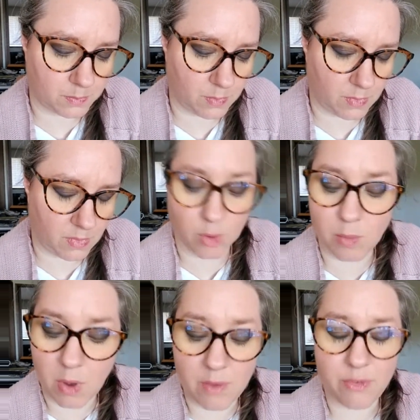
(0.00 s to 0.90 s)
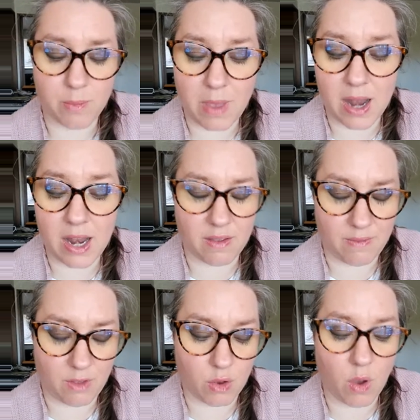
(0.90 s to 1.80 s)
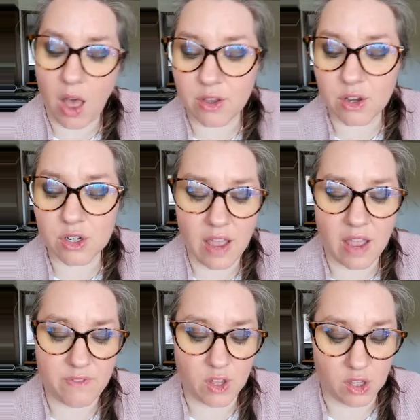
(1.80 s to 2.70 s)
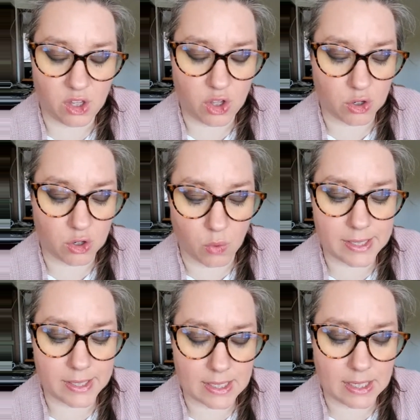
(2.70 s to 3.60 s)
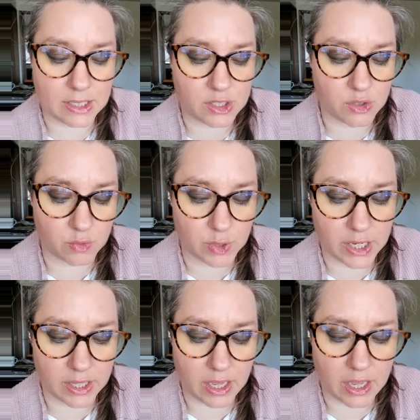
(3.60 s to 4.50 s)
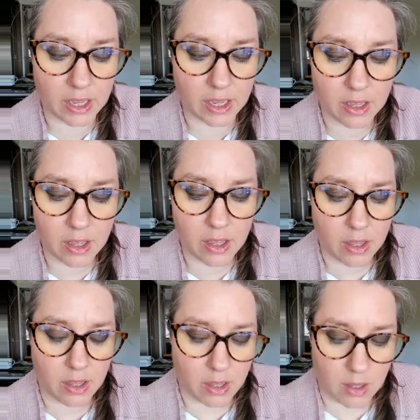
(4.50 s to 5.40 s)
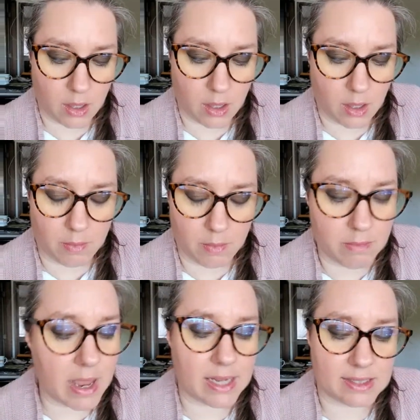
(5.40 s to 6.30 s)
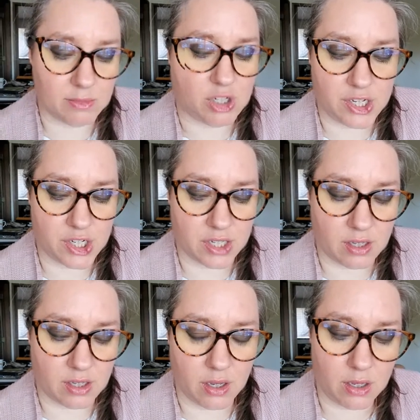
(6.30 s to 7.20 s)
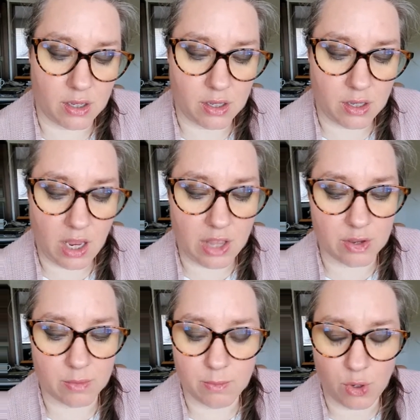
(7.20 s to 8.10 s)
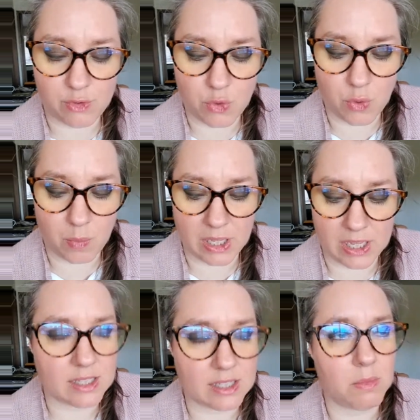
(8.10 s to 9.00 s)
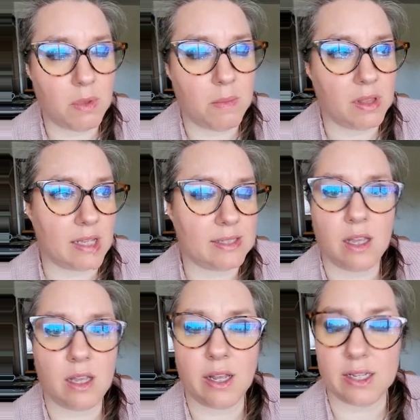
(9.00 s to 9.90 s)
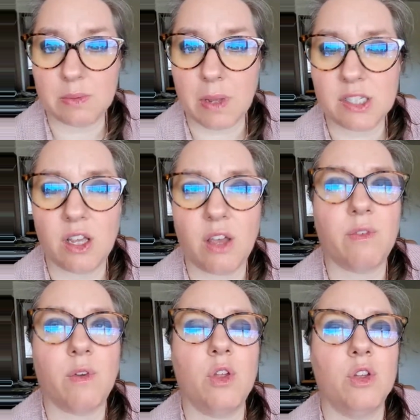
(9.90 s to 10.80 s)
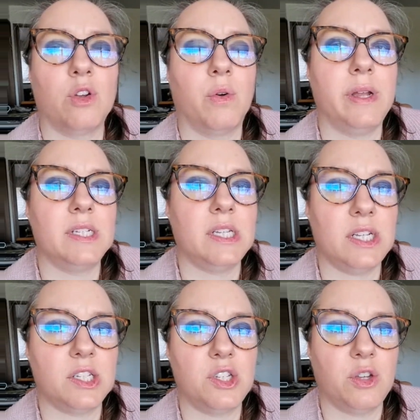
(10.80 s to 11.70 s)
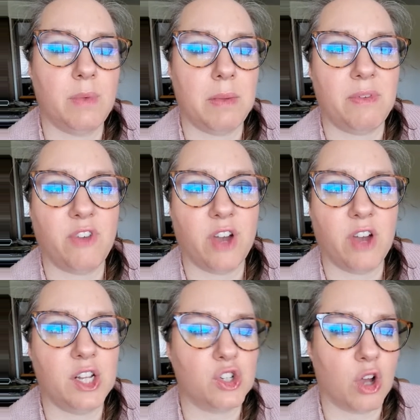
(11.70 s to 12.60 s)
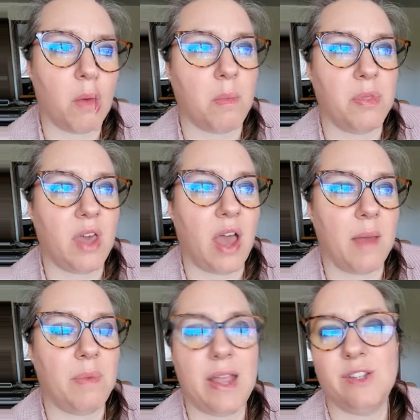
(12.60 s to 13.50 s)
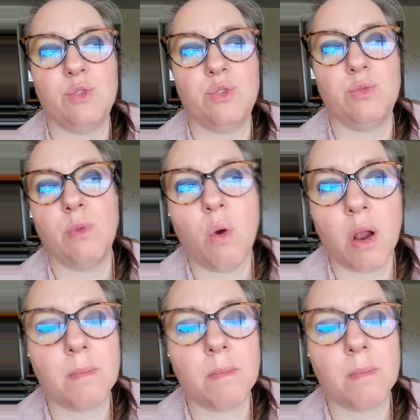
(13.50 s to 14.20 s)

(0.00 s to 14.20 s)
For many of you. Others, I feel like you're going to need to really make some changes. Either move to a place that's maybe less expensive. You're going to need to maybe find a job that pays you more.